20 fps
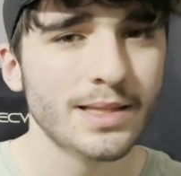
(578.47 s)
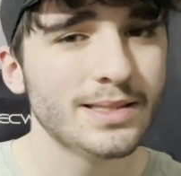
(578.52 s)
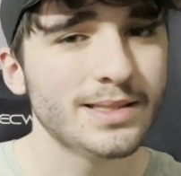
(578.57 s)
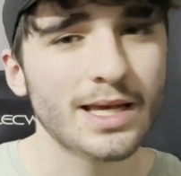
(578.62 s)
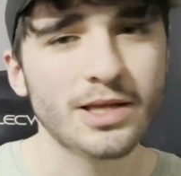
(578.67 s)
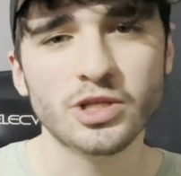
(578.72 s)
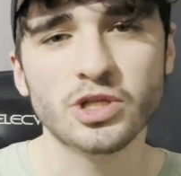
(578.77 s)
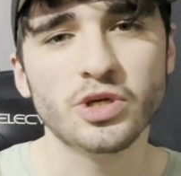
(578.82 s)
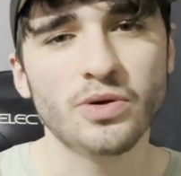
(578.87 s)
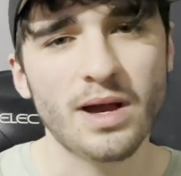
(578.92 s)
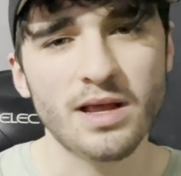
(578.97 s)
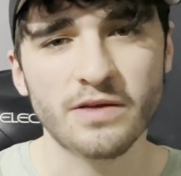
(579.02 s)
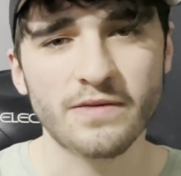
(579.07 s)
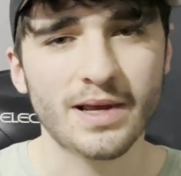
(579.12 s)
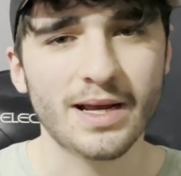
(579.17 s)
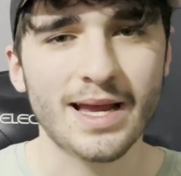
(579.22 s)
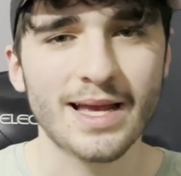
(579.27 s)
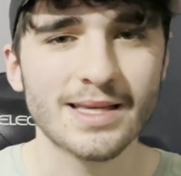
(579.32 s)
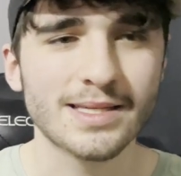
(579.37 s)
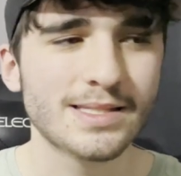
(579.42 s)
Didn't do
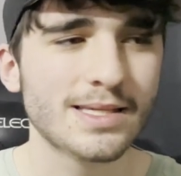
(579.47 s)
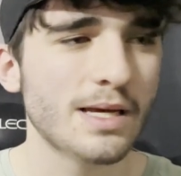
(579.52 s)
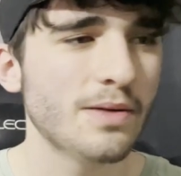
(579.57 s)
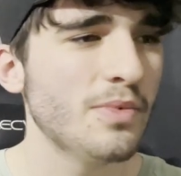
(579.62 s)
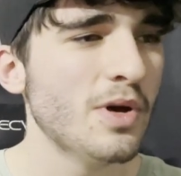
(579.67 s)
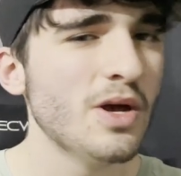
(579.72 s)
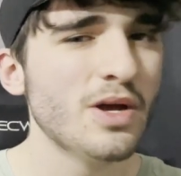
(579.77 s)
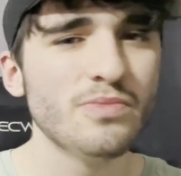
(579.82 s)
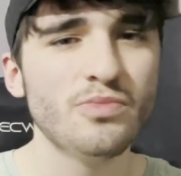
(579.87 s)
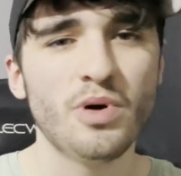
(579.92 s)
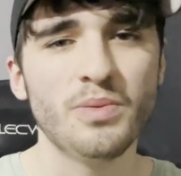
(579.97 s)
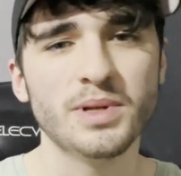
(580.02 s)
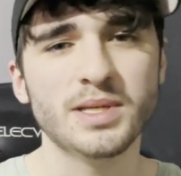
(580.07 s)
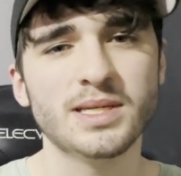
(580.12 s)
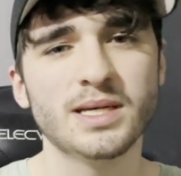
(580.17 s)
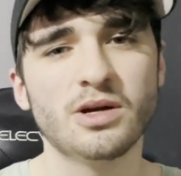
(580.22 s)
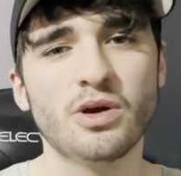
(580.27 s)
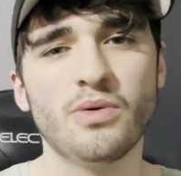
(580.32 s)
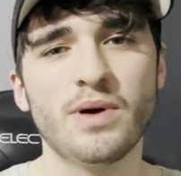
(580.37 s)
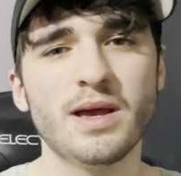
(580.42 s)
anything against him, probably
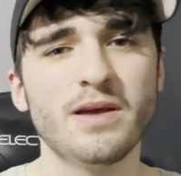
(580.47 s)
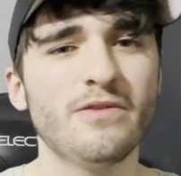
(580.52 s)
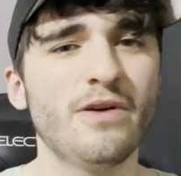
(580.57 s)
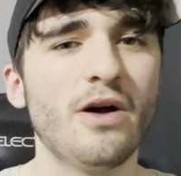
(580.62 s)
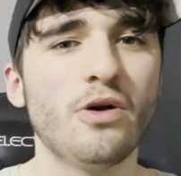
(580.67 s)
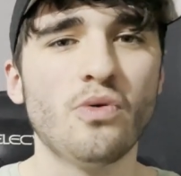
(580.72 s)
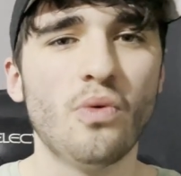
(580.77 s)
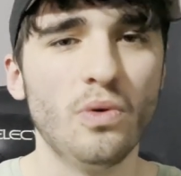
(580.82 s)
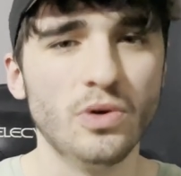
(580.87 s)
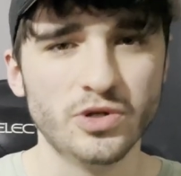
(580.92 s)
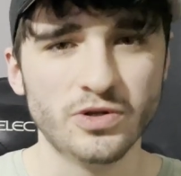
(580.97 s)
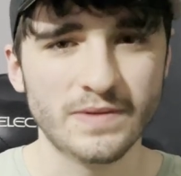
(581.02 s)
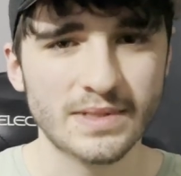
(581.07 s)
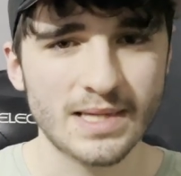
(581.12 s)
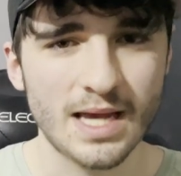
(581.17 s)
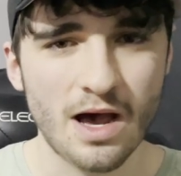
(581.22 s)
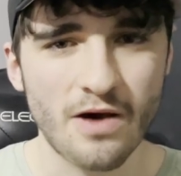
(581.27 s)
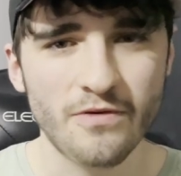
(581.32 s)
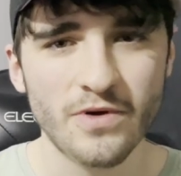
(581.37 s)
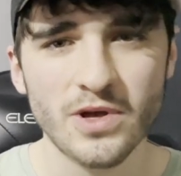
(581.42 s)
took away a quarter of his
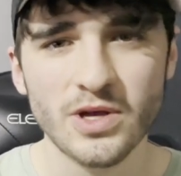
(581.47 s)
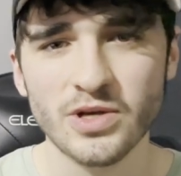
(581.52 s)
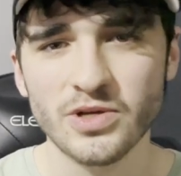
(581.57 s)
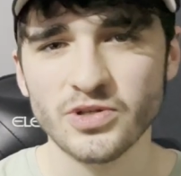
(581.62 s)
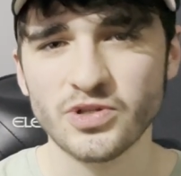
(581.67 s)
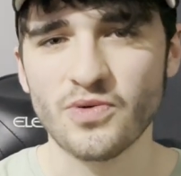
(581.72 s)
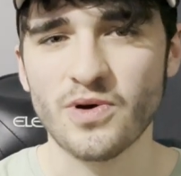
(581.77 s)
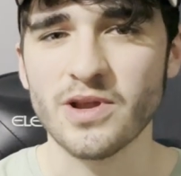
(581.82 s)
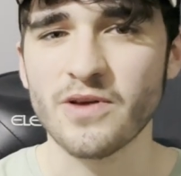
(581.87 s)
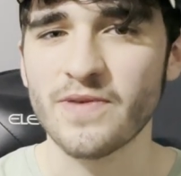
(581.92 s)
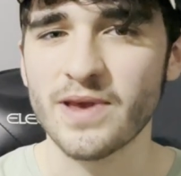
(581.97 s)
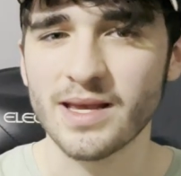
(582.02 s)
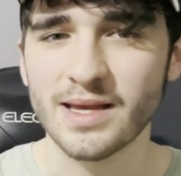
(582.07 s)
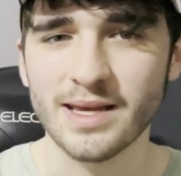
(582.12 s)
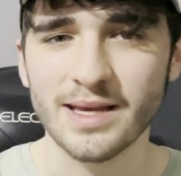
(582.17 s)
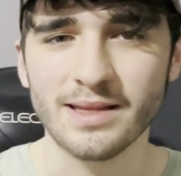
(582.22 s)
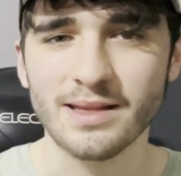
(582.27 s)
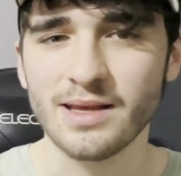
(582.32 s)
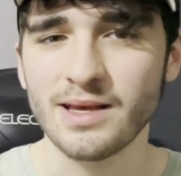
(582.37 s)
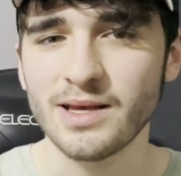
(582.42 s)
health. So when you're
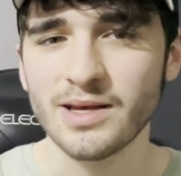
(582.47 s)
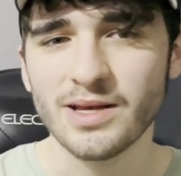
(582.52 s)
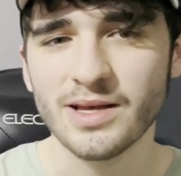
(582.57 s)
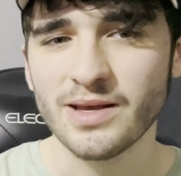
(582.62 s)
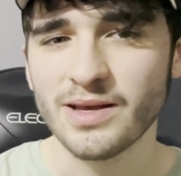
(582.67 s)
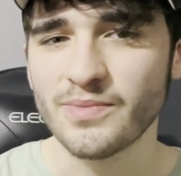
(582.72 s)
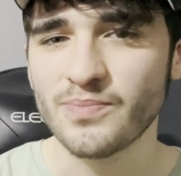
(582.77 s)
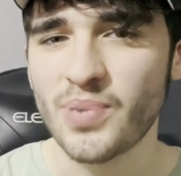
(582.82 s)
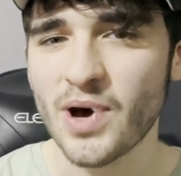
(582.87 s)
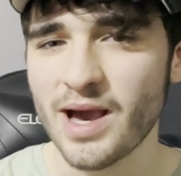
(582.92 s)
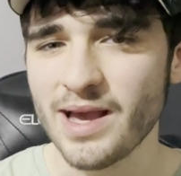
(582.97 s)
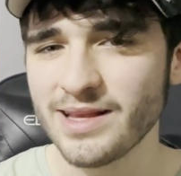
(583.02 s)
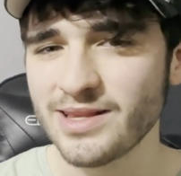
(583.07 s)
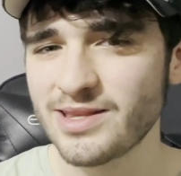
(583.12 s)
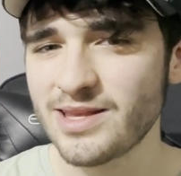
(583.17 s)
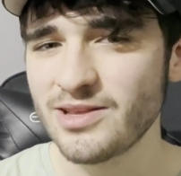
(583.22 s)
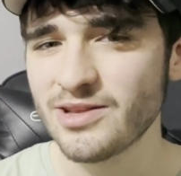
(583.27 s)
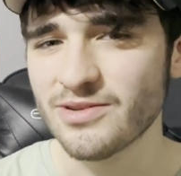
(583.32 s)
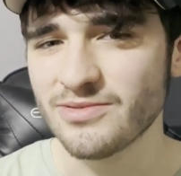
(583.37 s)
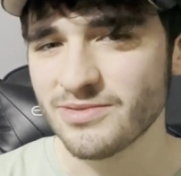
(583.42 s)
thinking, but
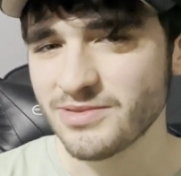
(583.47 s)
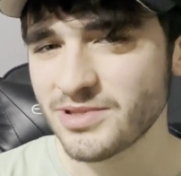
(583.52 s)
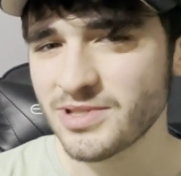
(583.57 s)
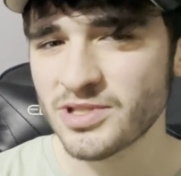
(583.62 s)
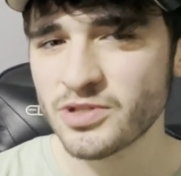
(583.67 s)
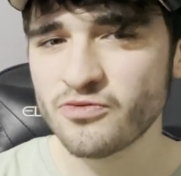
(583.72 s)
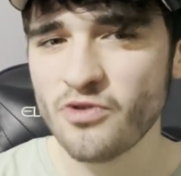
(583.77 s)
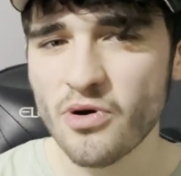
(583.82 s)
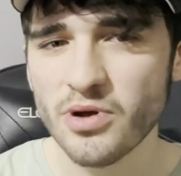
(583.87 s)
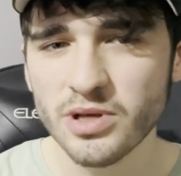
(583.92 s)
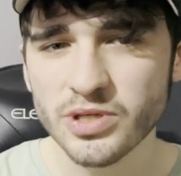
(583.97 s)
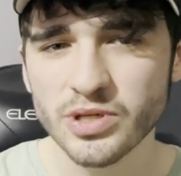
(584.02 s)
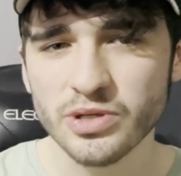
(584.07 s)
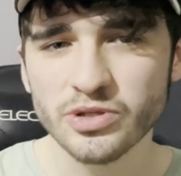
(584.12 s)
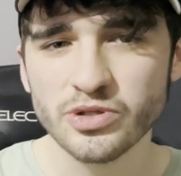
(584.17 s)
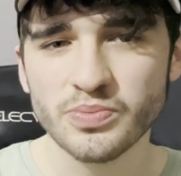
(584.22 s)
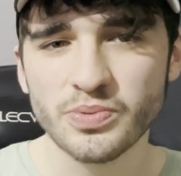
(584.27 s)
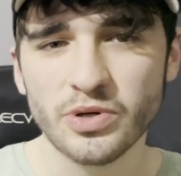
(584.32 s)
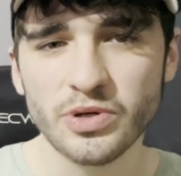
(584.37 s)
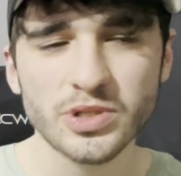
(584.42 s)
you know, throwing those
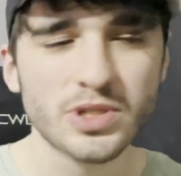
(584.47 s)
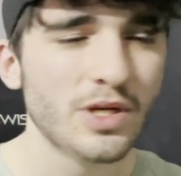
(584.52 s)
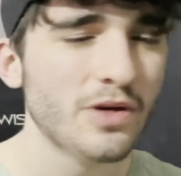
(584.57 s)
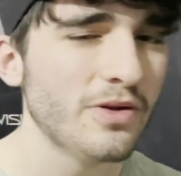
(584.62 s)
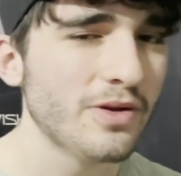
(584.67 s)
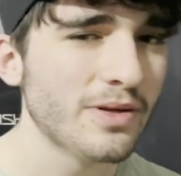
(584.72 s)
Ultra Balls,